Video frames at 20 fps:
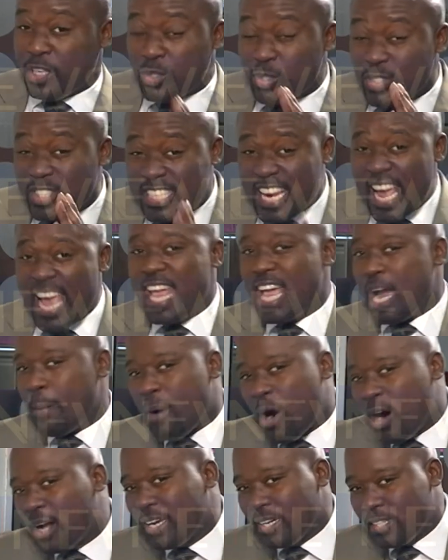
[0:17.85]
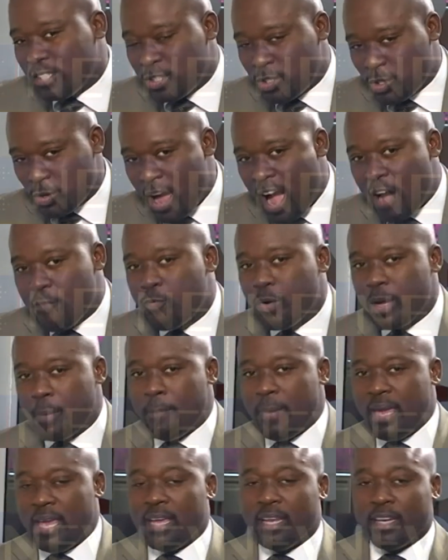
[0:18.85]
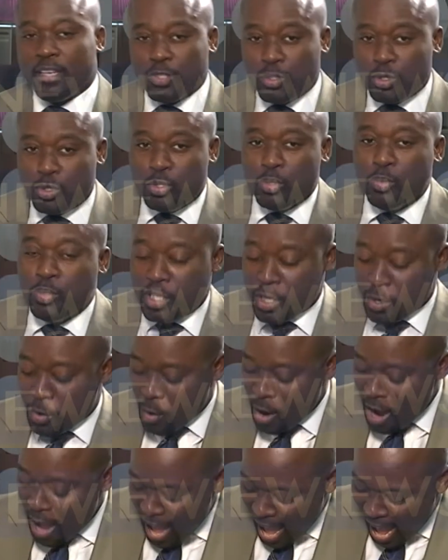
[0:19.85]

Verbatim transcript: Today, I'm honored to have with me in the studio,